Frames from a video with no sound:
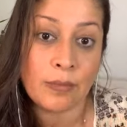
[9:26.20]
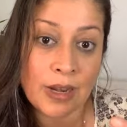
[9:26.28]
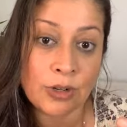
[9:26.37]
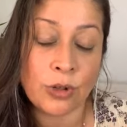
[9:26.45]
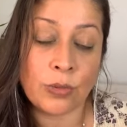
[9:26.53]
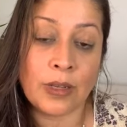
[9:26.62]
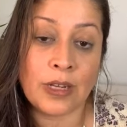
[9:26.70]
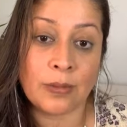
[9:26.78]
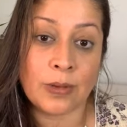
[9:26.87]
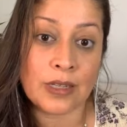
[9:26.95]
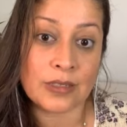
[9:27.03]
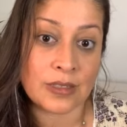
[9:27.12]
Medical
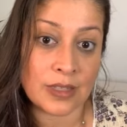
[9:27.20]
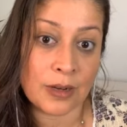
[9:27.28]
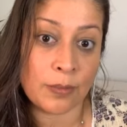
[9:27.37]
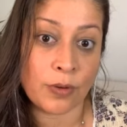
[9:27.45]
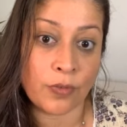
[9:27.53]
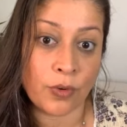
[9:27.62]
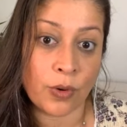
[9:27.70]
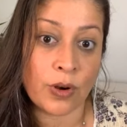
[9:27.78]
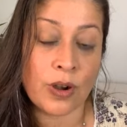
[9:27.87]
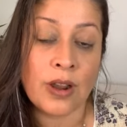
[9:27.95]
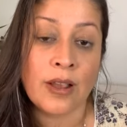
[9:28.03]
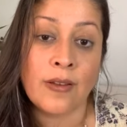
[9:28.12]
medium has said
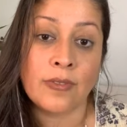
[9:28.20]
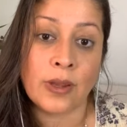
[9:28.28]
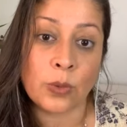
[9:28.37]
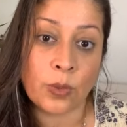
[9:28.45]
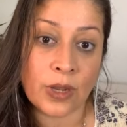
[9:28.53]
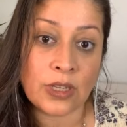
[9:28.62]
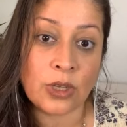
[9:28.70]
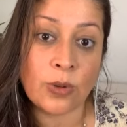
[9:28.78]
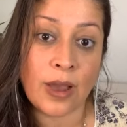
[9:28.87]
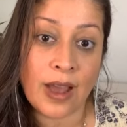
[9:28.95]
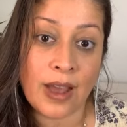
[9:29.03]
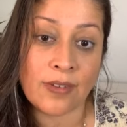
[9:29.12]
before that when
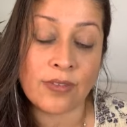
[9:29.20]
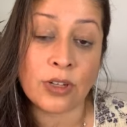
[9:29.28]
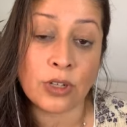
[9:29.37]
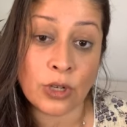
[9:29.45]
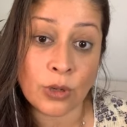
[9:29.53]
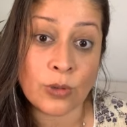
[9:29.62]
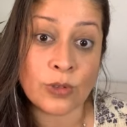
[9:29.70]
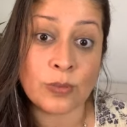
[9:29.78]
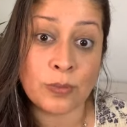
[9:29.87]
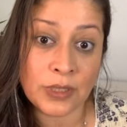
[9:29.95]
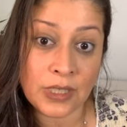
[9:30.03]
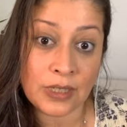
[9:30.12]
you have a
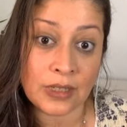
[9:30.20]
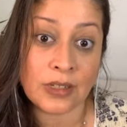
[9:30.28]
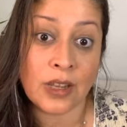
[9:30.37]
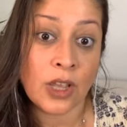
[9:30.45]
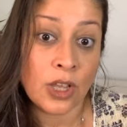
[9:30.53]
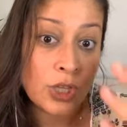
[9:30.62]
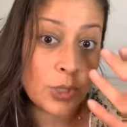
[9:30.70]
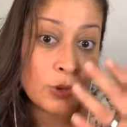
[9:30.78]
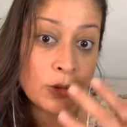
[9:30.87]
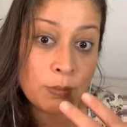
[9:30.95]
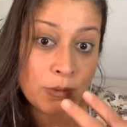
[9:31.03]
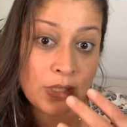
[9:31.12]
nosebleed,
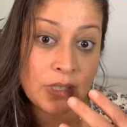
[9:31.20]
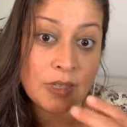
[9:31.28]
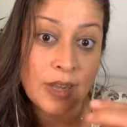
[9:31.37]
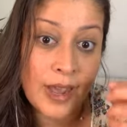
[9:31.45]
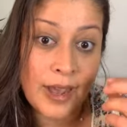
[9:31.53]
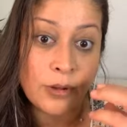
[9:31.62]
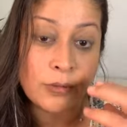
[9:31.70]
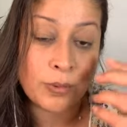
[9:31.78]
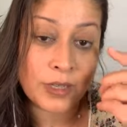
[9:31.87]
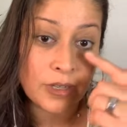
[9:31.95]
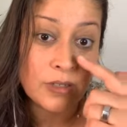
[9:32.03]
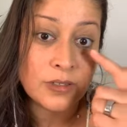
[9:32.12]
you will bleed
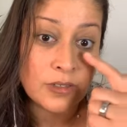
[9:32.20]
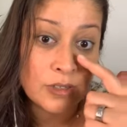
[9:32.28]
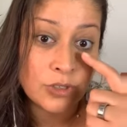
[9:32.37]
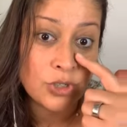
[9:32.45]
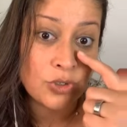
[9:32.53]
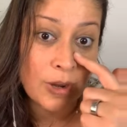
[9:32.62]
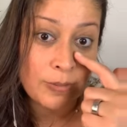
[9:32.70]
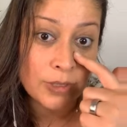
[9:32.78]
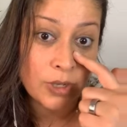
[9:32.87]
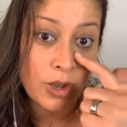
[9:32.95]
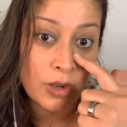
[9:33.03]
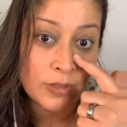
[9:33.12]
out because there's
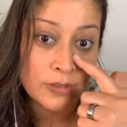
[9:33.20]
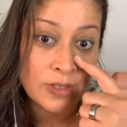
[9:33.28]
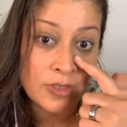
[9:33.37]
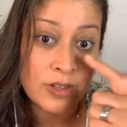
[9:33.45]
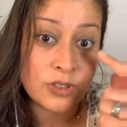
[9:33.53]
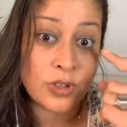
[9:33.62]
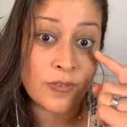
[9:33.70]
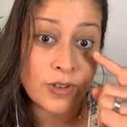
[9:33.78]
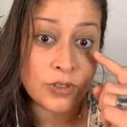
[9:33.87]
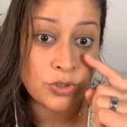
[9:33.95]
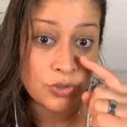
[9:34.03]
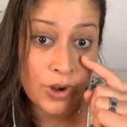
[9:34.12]
streptococcus in there. So if
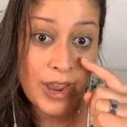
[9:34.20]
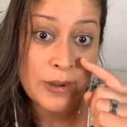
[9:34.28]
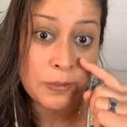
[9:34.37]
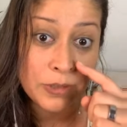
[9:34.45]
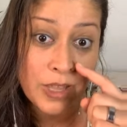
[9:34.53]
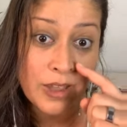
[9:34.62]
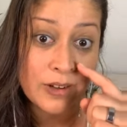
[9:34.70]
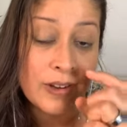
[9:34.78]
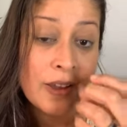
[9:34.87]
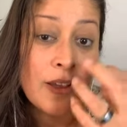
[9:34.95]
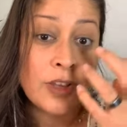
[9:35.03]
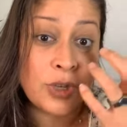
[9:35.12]
there's dried
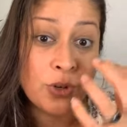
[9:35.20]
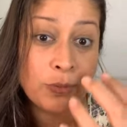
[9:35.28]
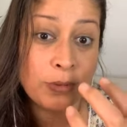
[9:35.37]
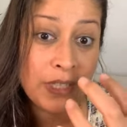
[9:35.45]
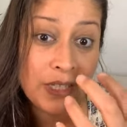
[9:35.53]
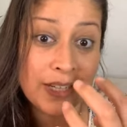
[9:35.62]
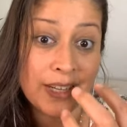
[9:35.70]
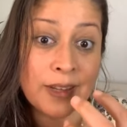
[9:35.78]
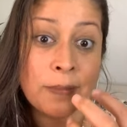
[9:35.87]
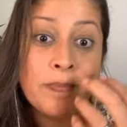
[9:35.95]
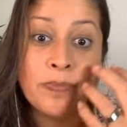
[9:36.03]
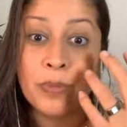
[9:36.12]
blood, you're
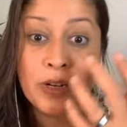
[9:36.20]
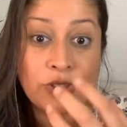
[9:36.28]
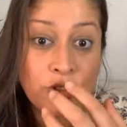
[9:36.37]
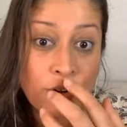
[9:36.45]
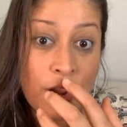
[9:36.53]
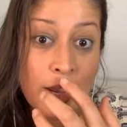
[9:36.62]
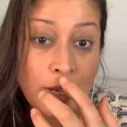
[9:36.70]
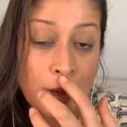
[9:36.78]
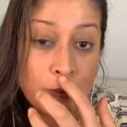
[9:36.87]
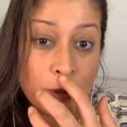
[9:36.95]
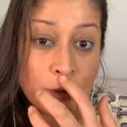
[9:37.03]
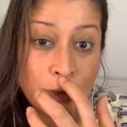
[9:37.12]
bleeding but it's
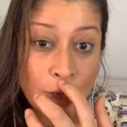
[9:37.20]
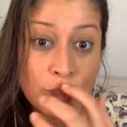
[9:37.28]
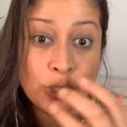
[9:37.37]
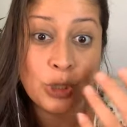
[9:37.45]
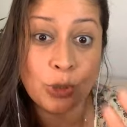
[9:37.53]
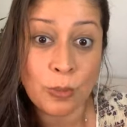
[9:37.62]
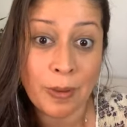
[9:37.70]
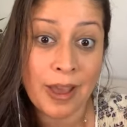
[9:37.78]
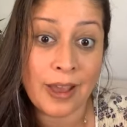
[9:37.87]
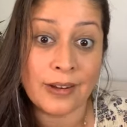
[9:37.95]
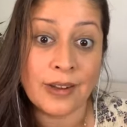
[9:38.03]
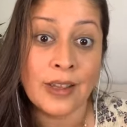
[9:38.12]
drying up, so it's not too
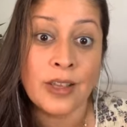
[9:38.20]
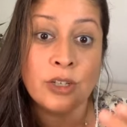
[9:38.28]
bad.